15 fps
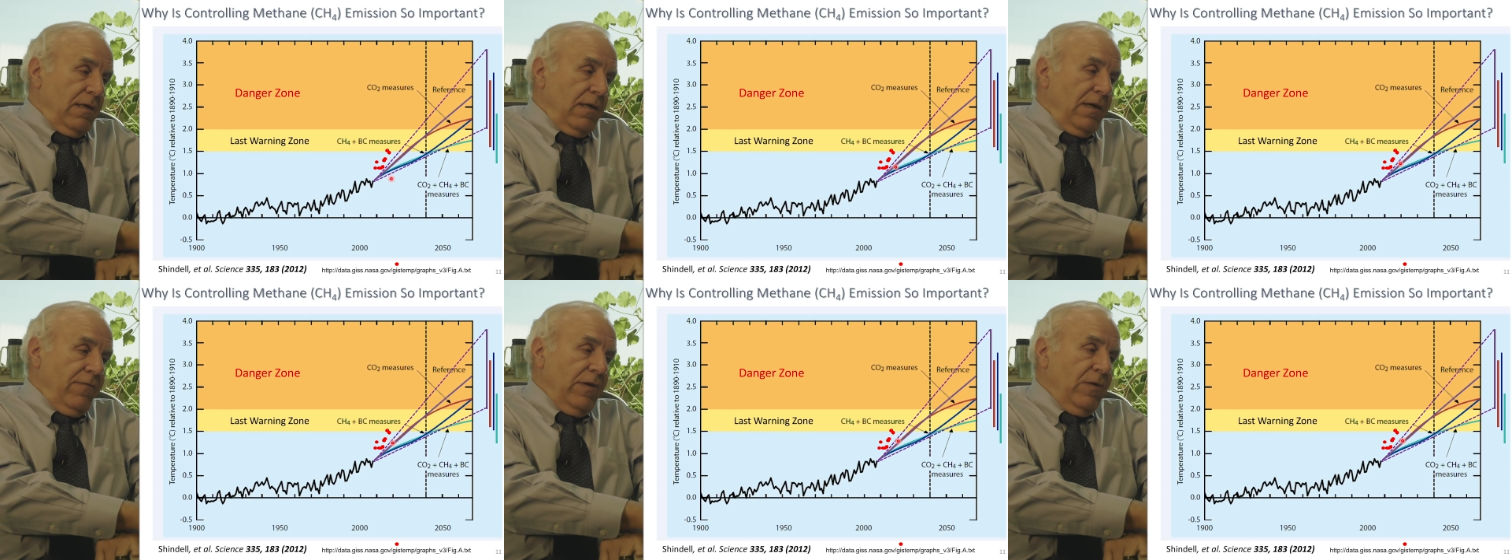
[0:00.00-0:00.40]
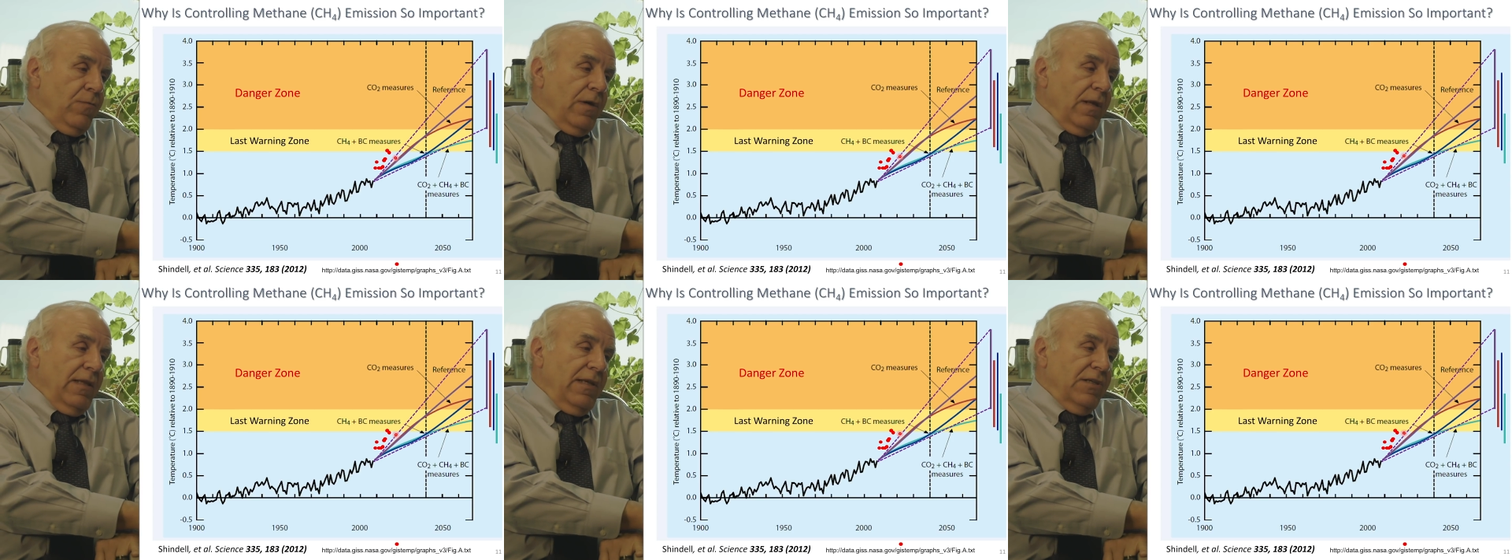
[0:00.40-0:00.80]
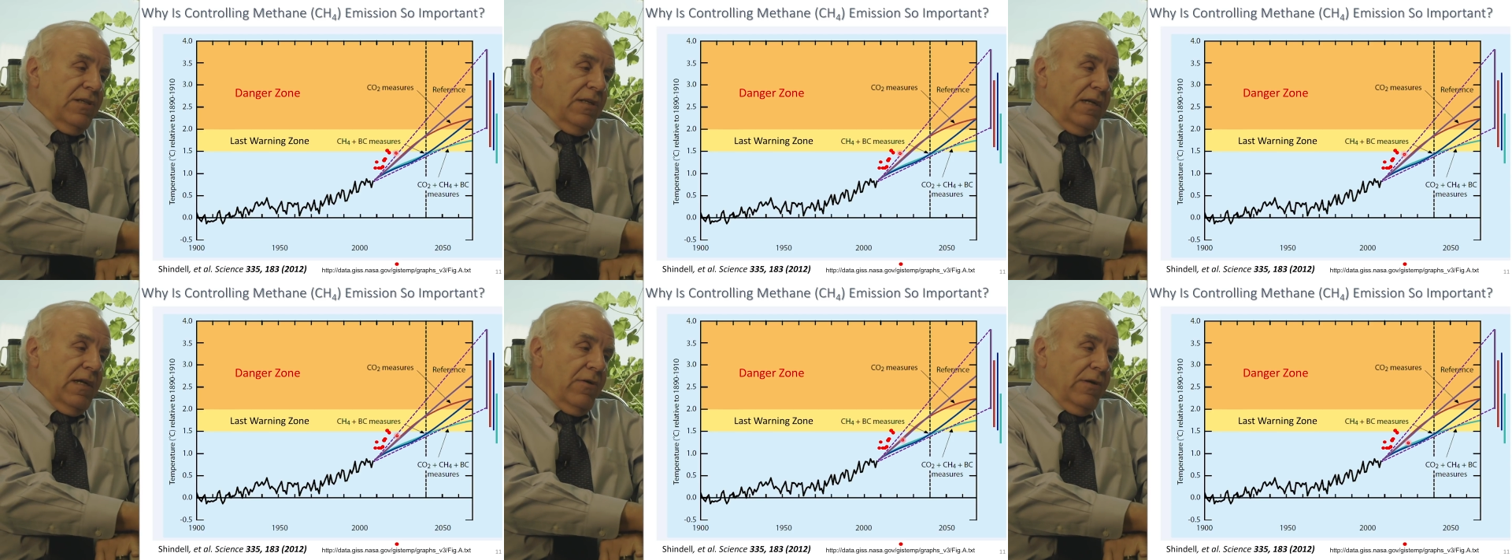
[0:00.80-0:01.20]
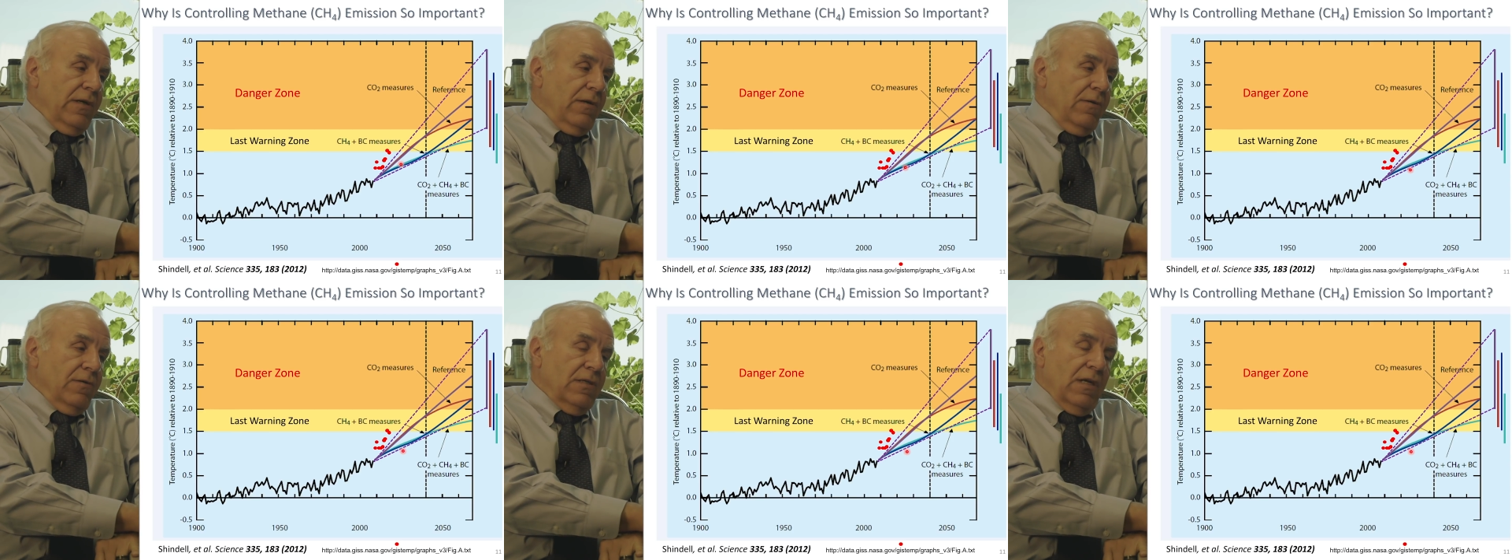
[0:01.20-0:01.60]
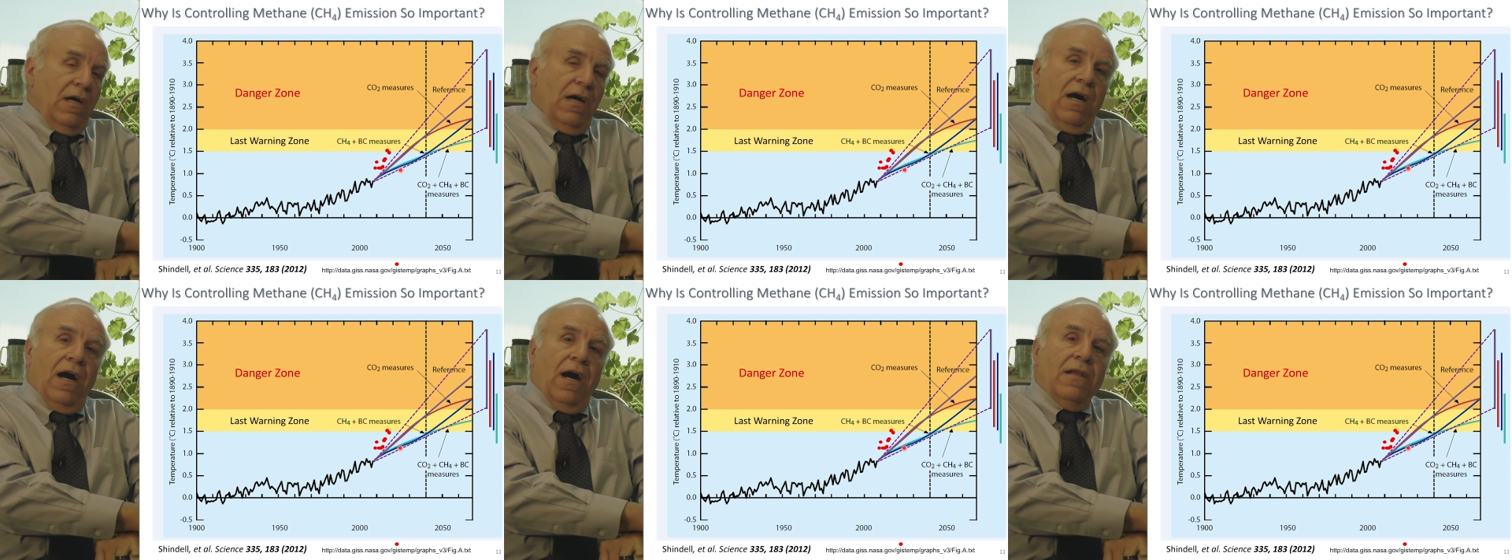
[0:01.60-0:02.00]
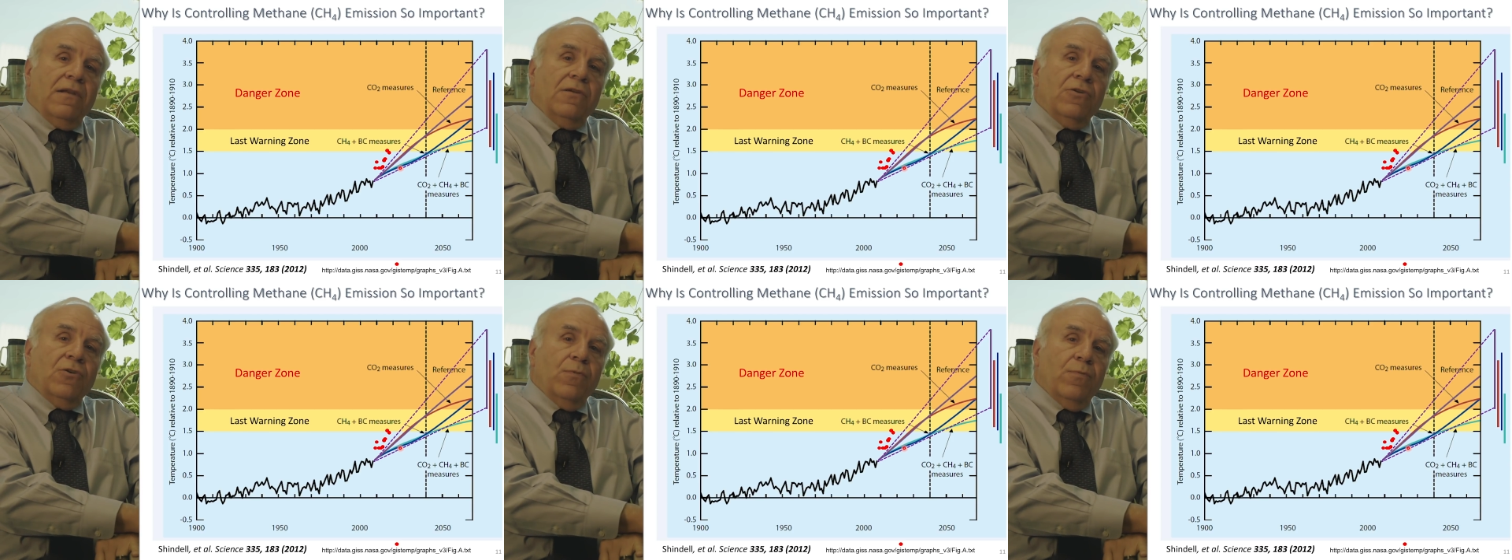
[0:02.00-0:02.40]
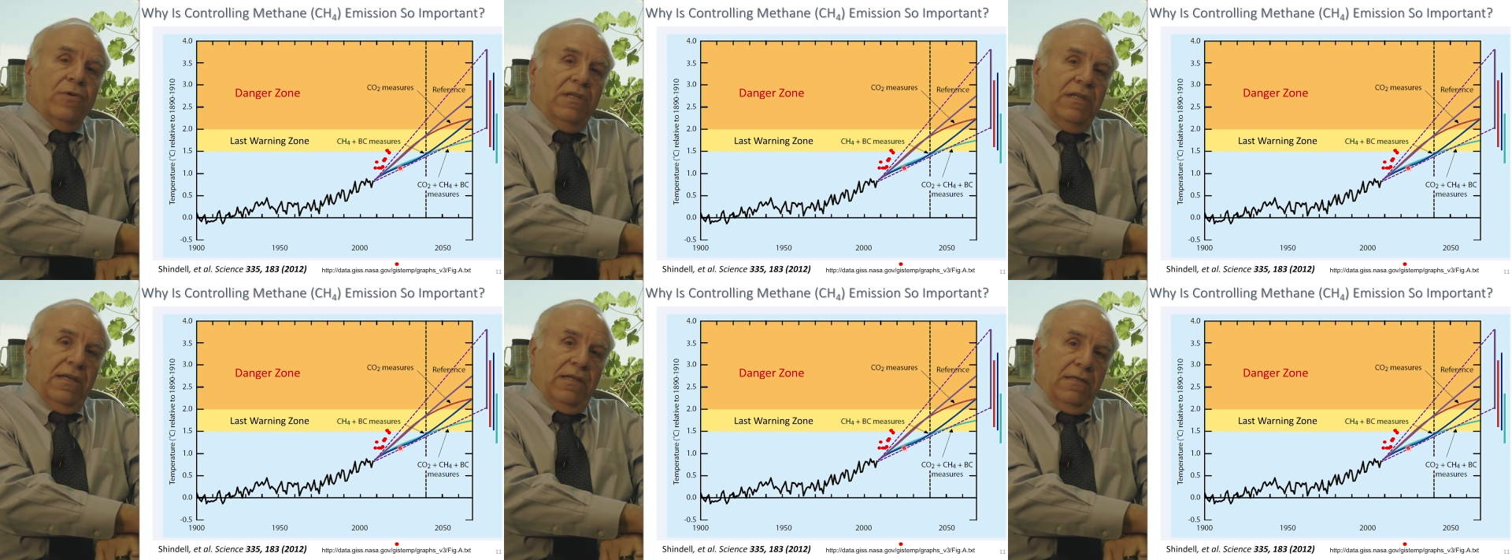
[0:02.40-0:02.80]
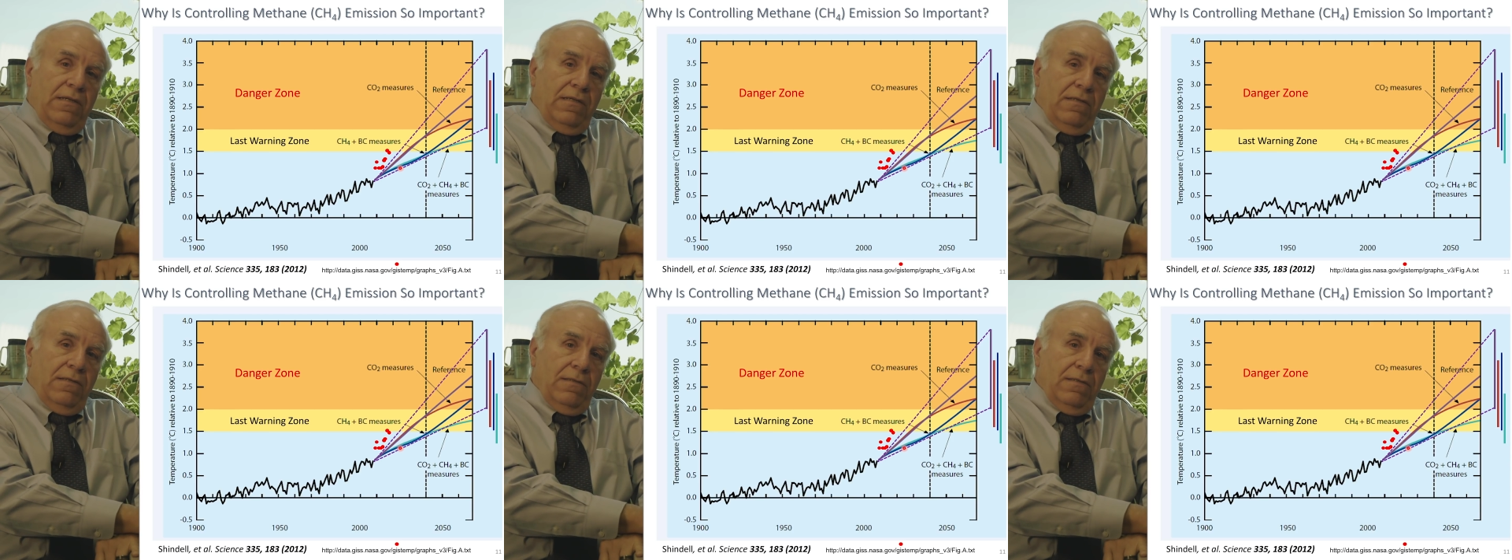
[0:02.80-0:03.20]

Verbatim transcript: Every one of these scenarios underpredicted